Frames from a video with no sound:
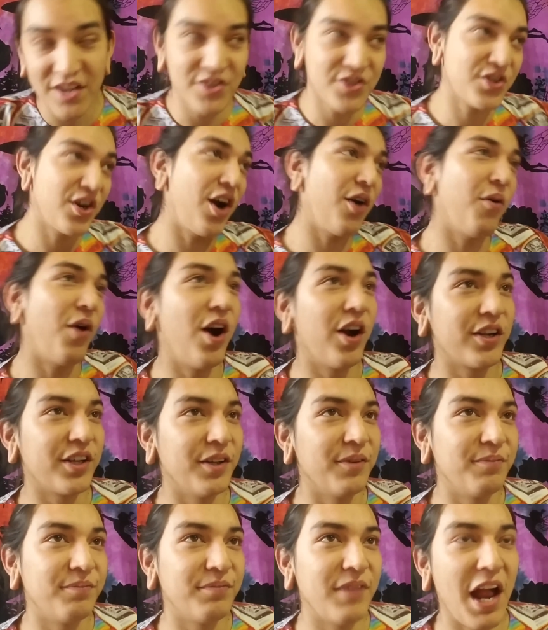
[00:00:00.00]
start
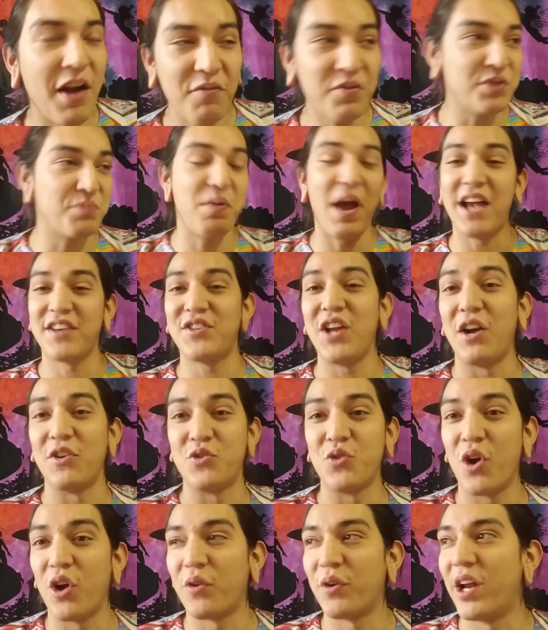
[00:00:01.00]
walking. Everyone's passed out
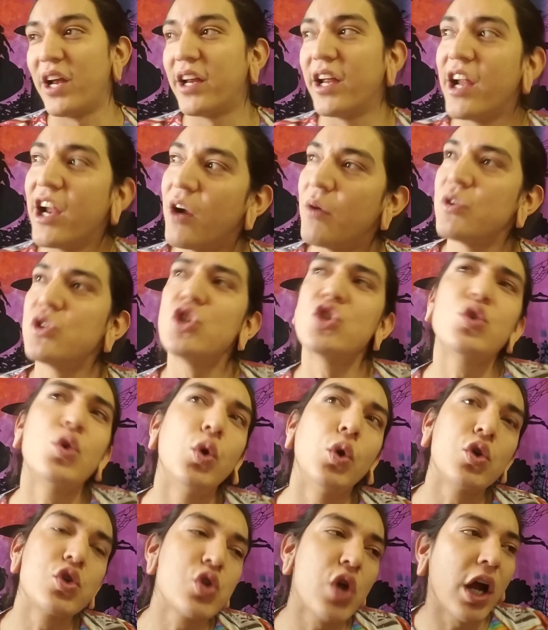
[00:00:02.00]
drunk when I get here, which is
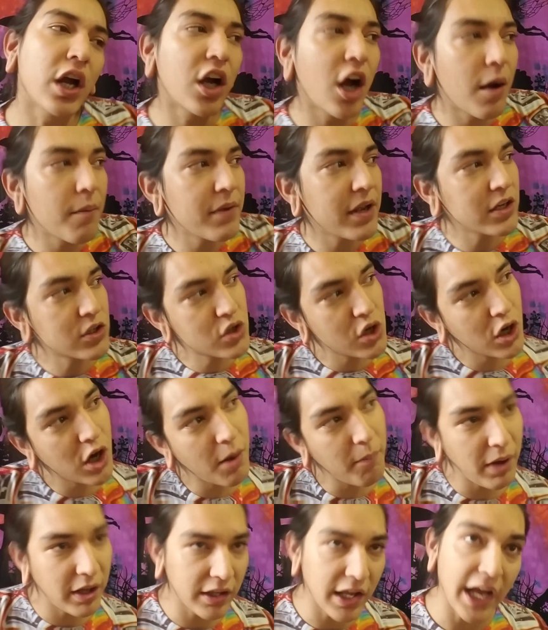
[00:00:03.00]
cool. So I come in, turn
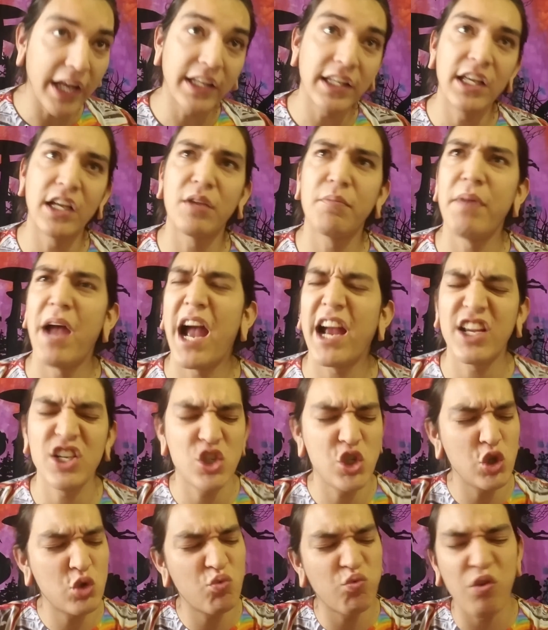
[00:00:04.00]
on my light, kick back, and
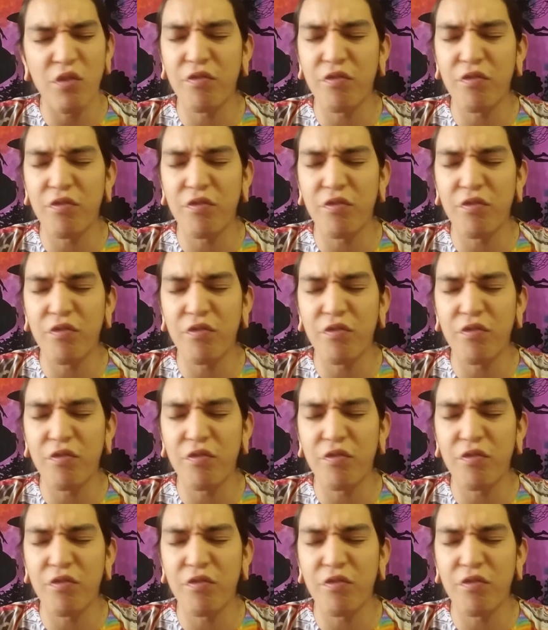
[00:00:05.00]
just